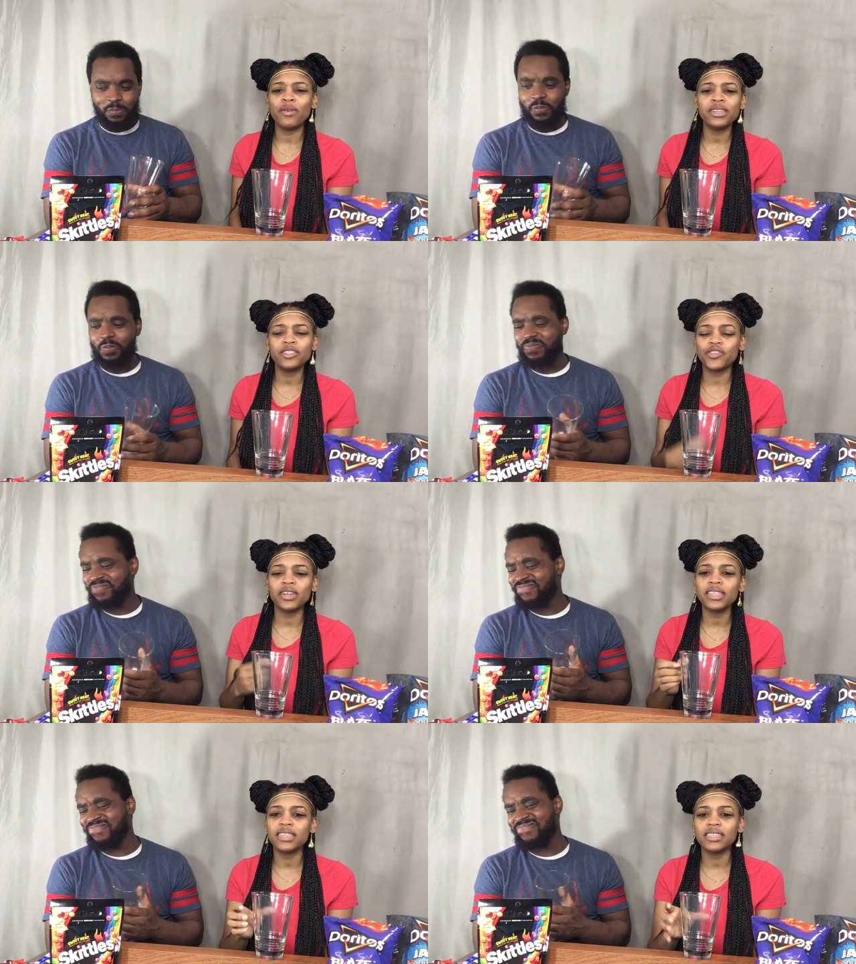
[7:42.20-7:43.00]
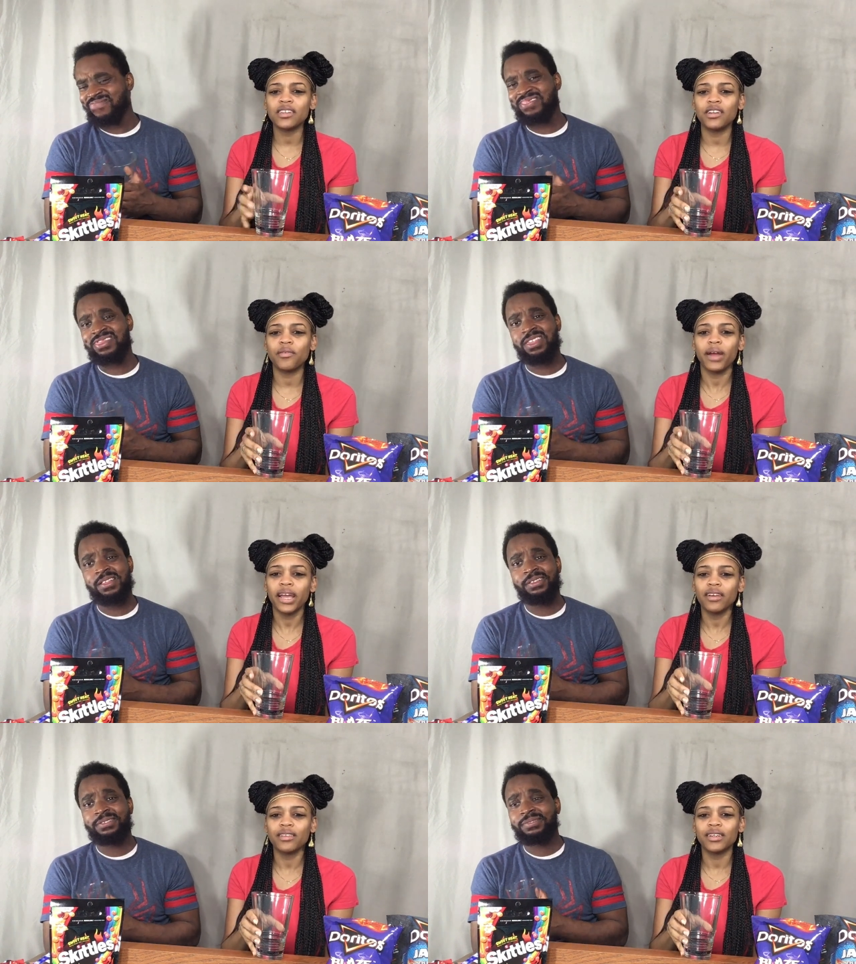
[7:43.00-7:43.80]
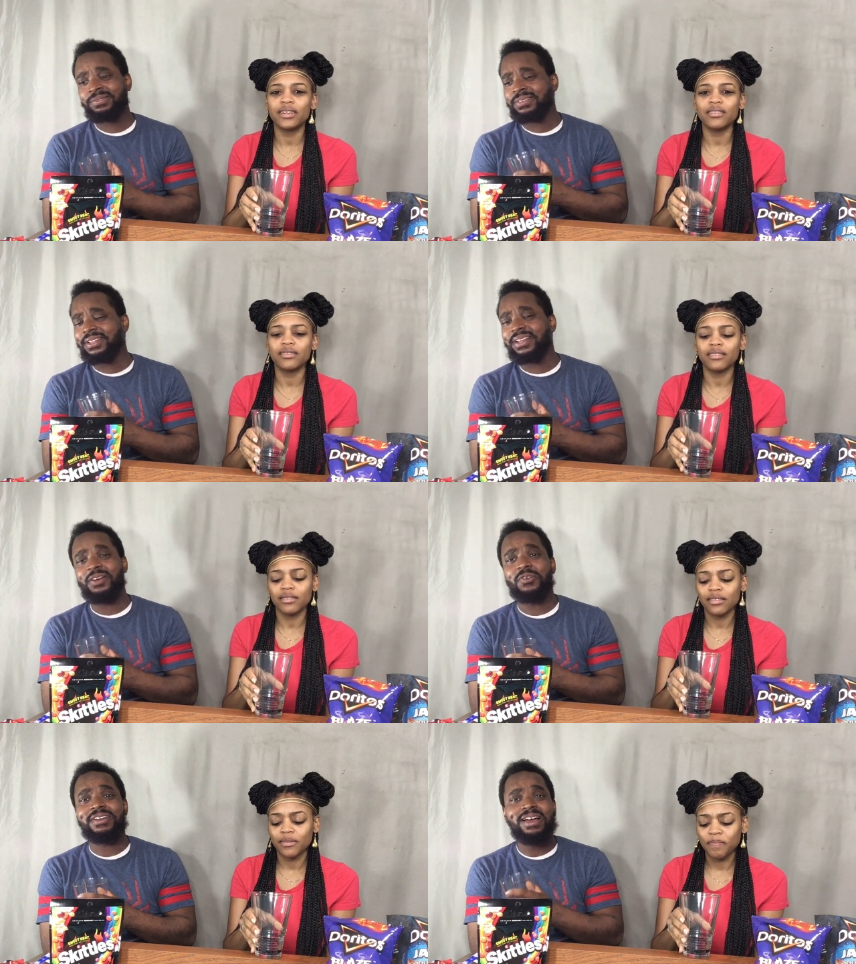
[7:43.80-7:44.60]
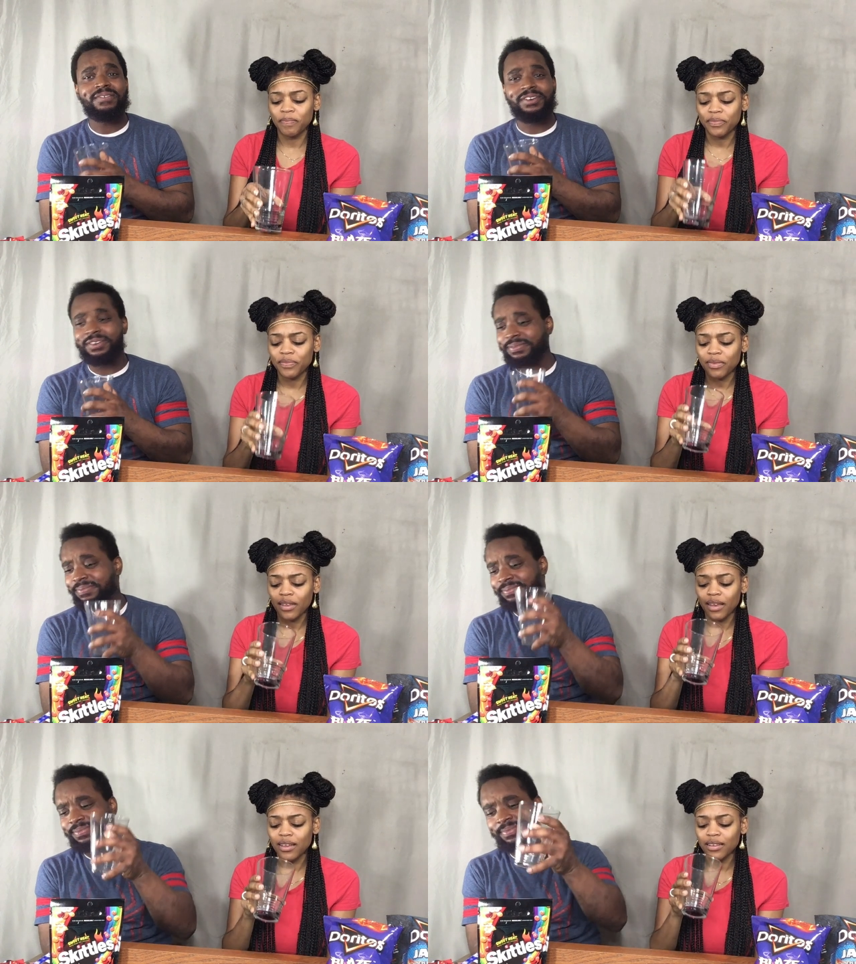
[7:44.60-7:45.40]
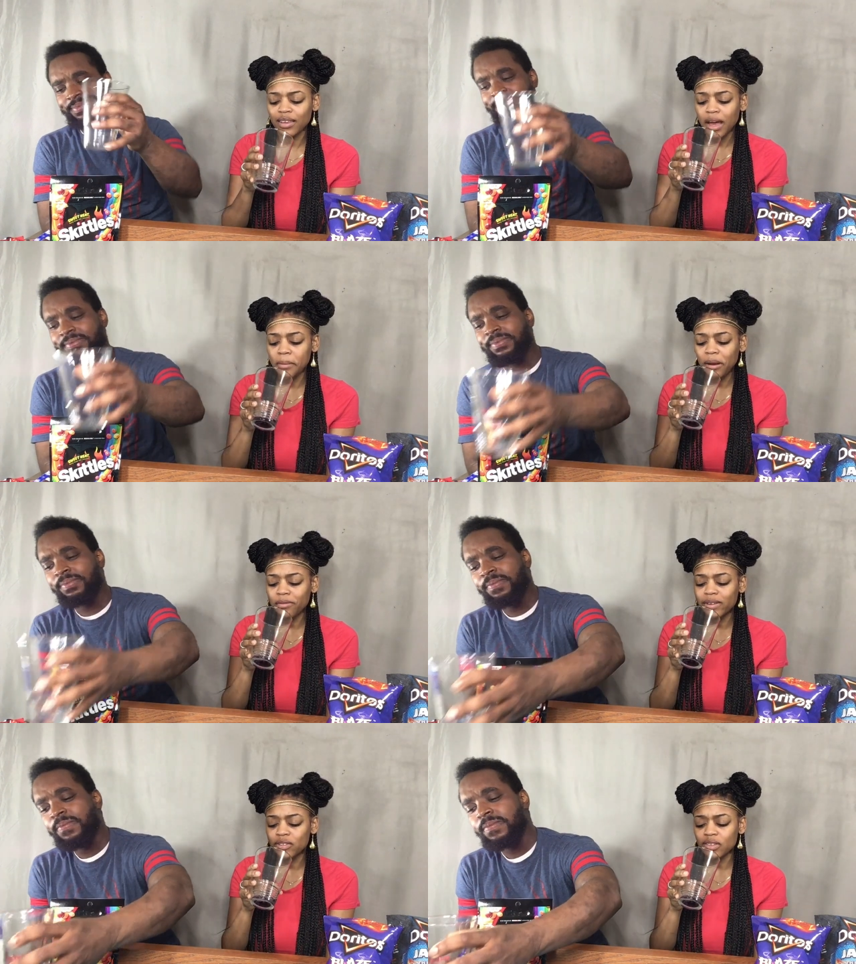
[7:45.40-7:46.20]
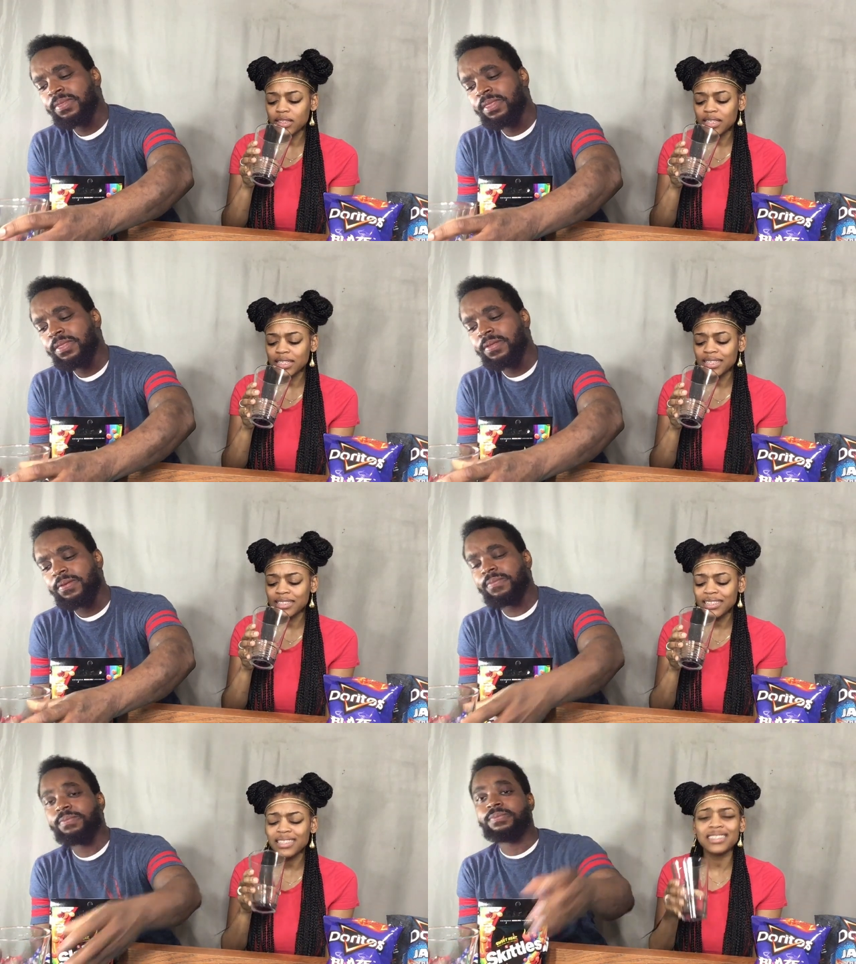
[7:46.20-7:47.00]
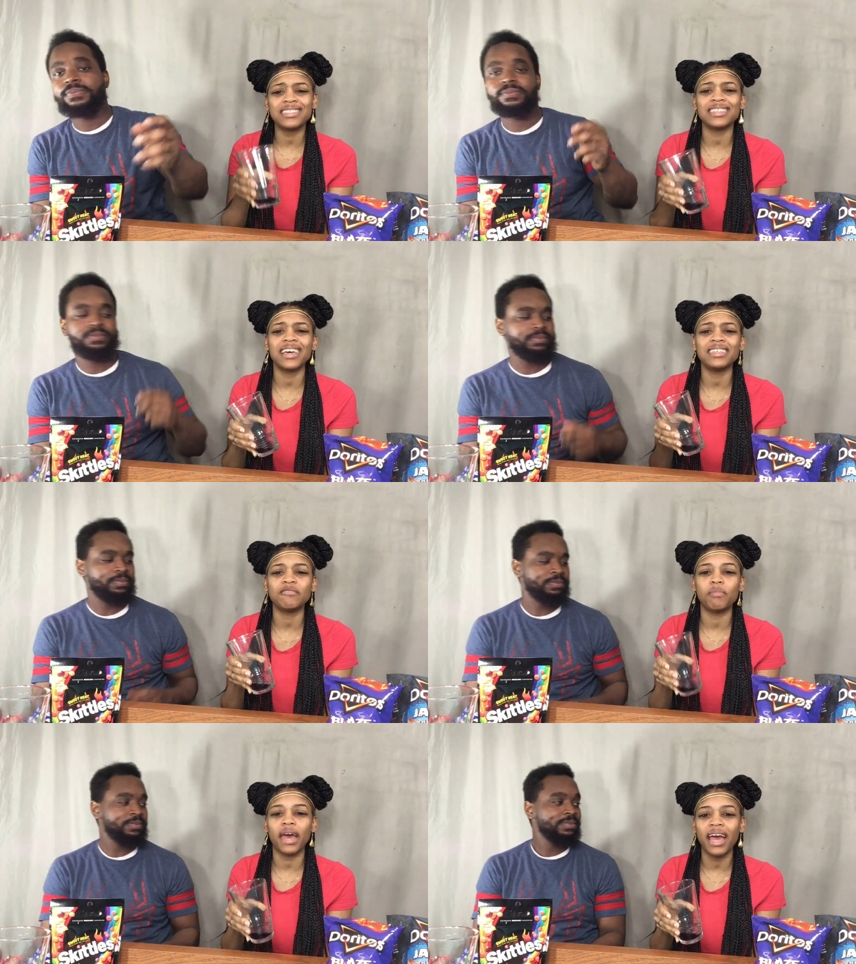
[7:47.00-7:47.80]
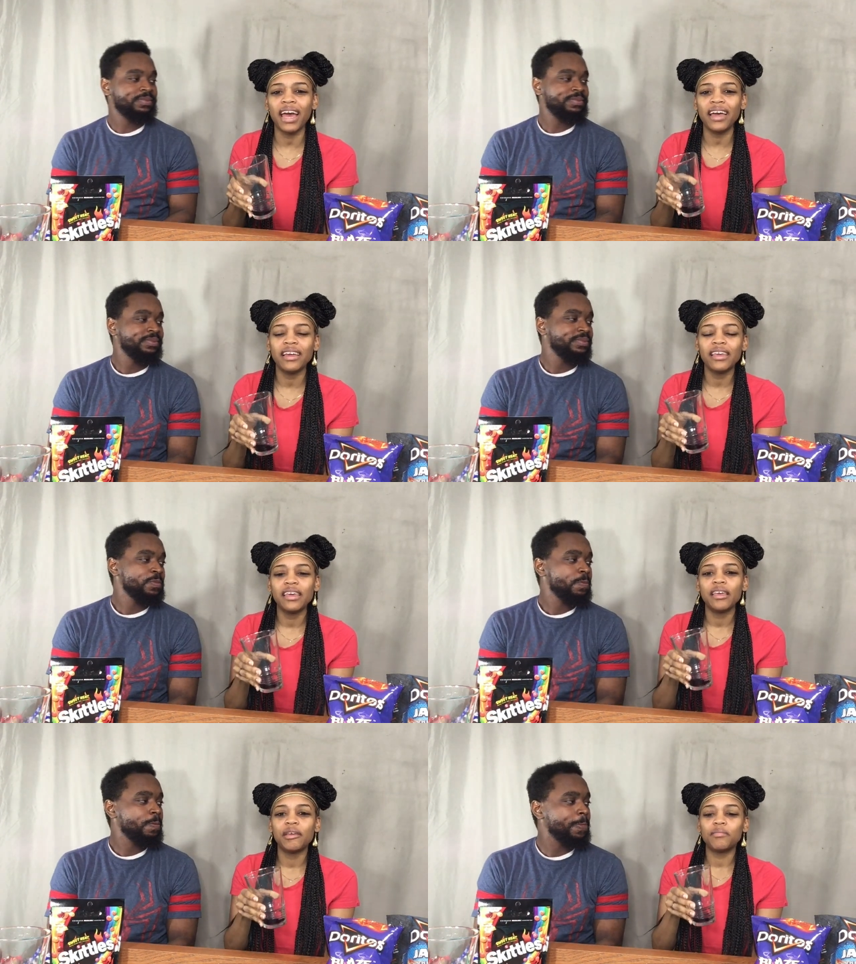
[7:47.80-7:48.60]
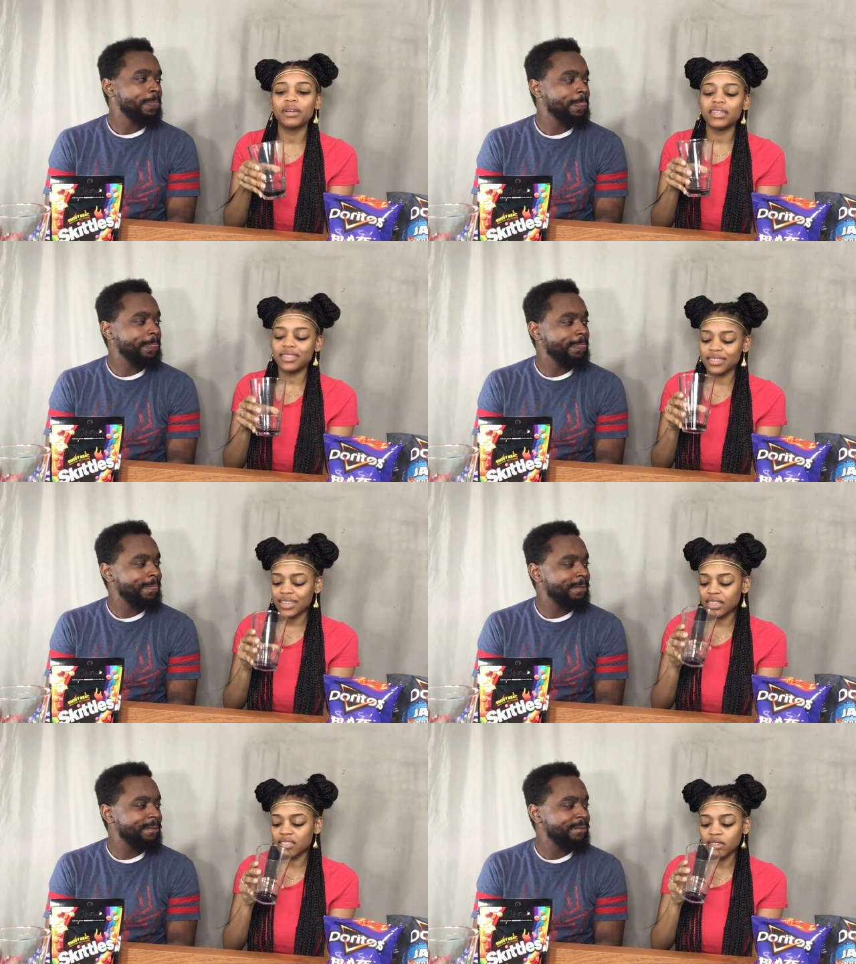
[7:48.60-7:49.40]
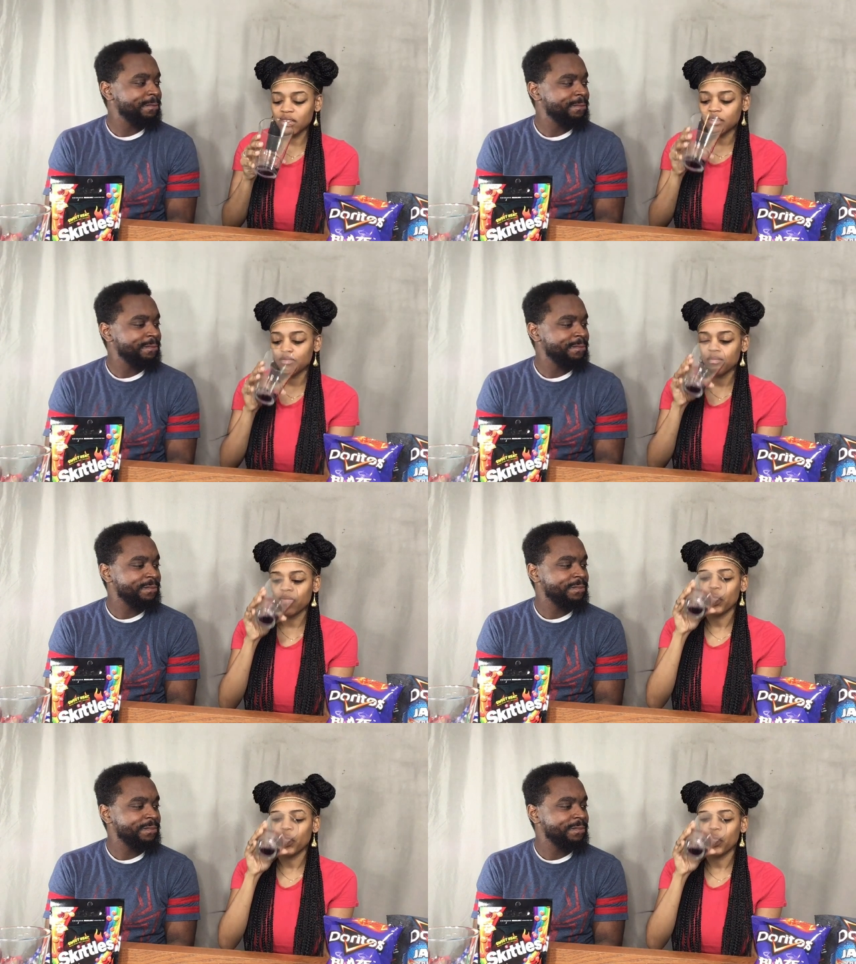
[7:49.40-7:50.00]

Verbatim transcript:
Speaker 1: wouldn't drink this on a regular.
Speaker 2: Or never.
Speaker 1: Yeah, I probably wouldn't drink this. It's, it doesn't taste bad, but it doesn't taste good.